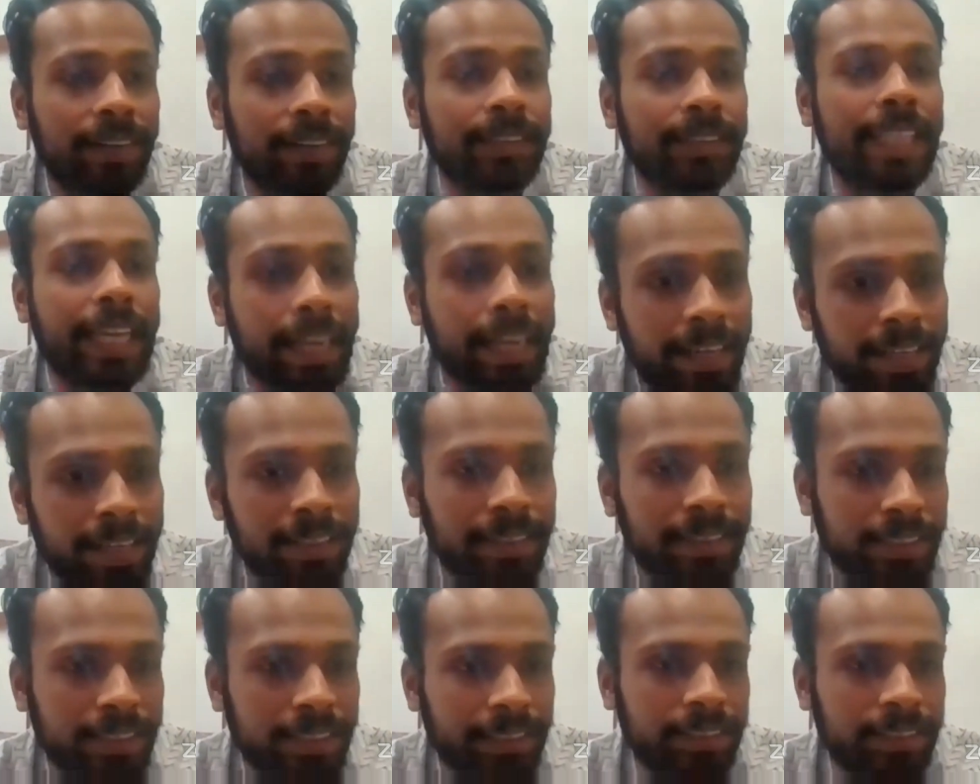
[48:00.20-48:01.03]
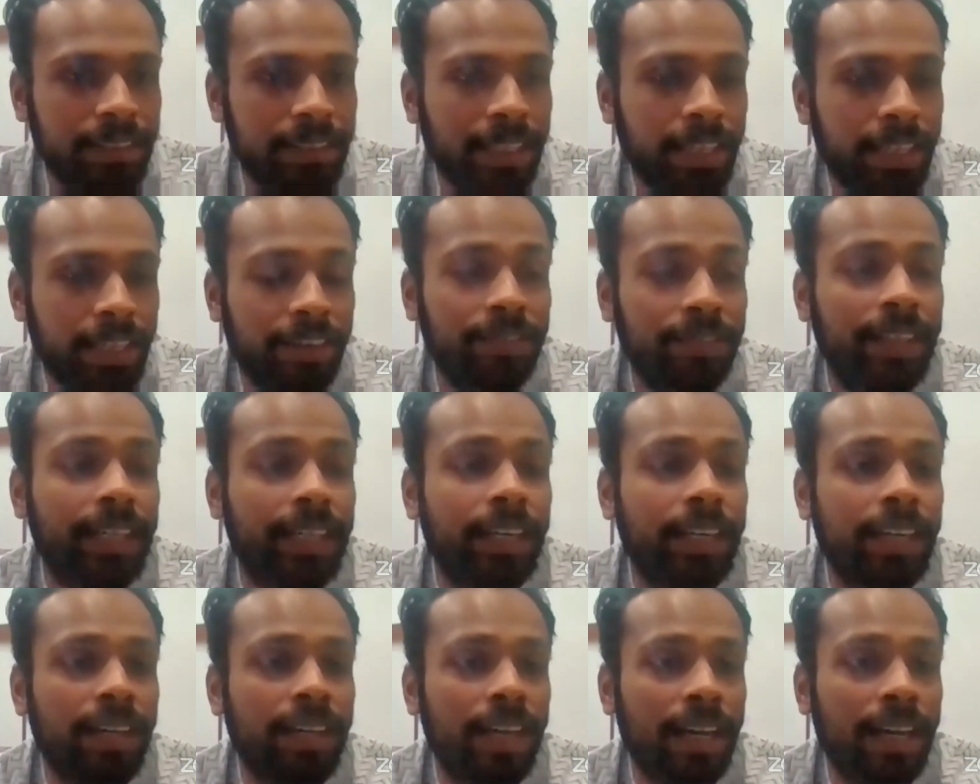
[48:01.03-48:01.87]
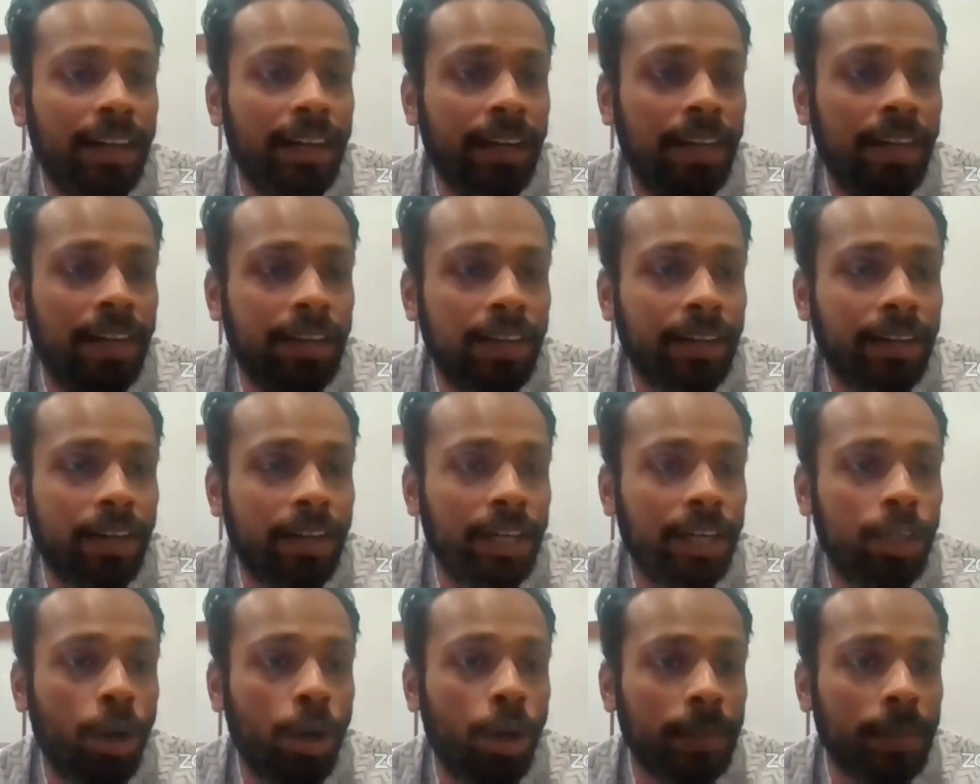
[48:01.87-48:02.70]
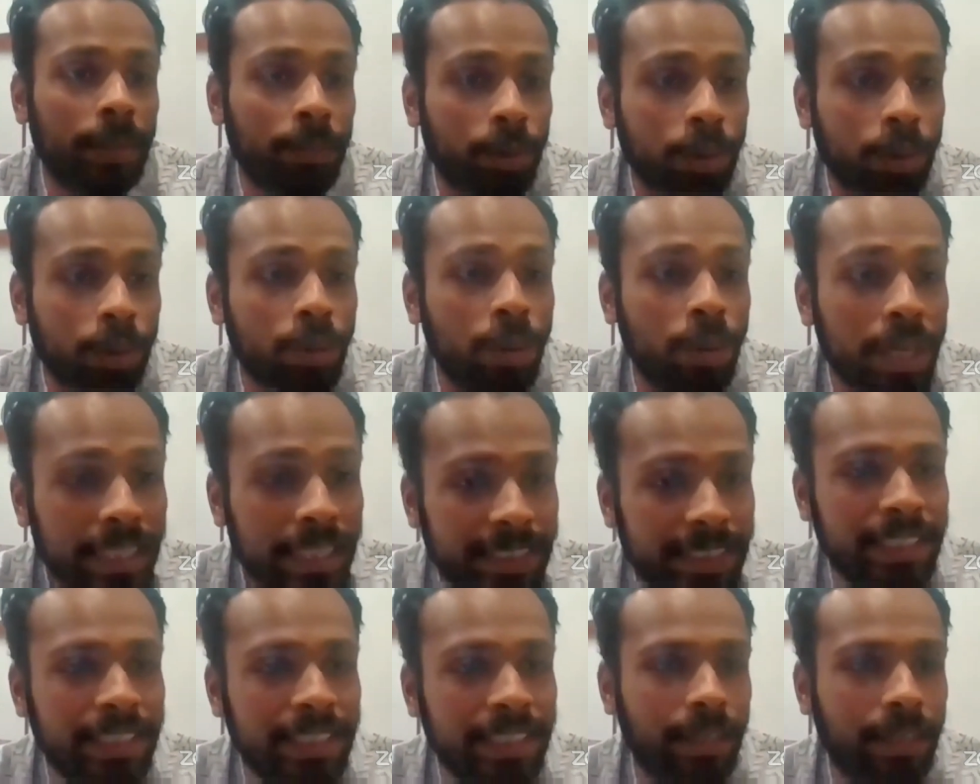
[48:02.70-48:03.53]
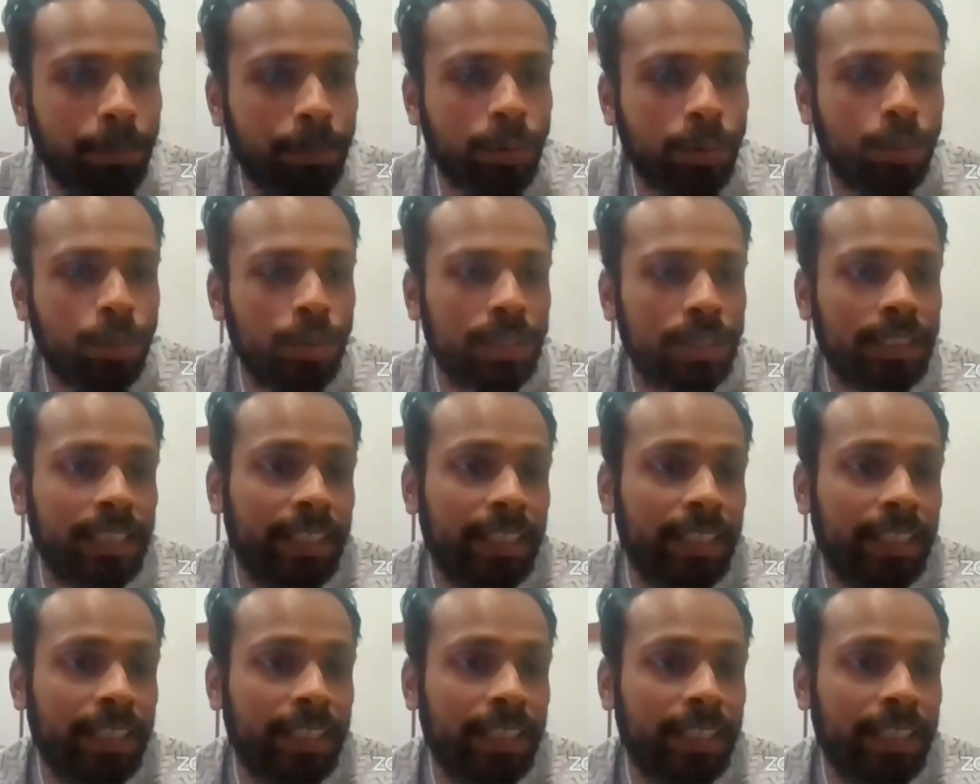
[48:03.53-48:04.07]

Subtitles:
thinkers, if they adopt a more holistic approach,